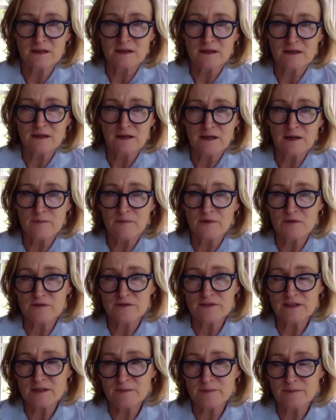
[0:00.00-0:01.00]
and we also
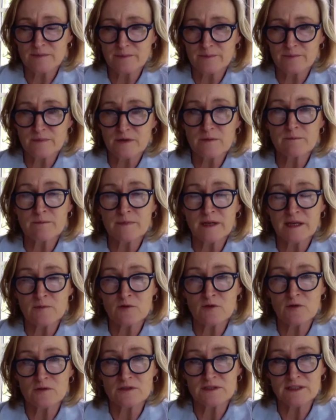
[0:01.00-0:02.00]
had many
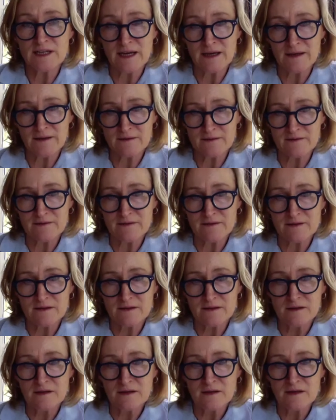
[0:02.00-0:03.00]
more deaths.
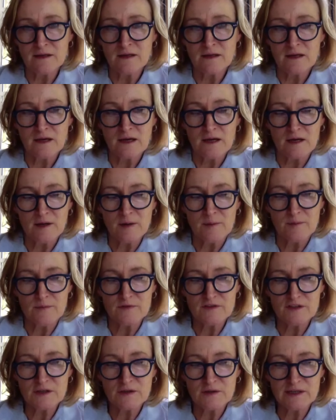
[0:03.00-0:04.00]

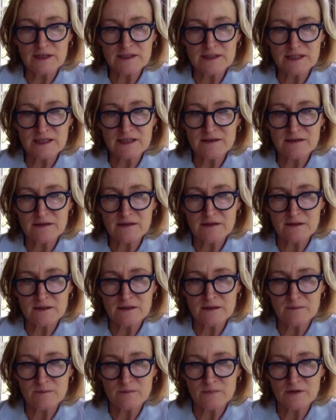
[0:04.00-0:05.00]
So it hit
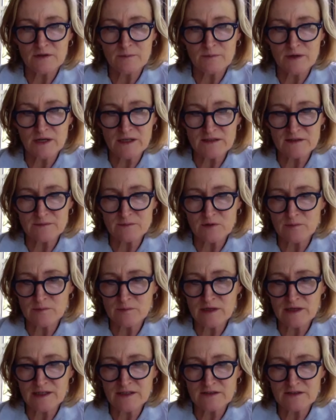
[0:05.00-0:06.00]
the practice
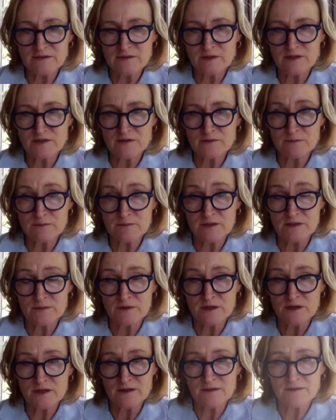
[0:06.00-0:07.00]
population much, much
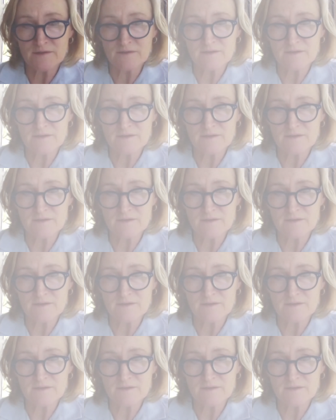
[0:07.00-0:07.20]
worse.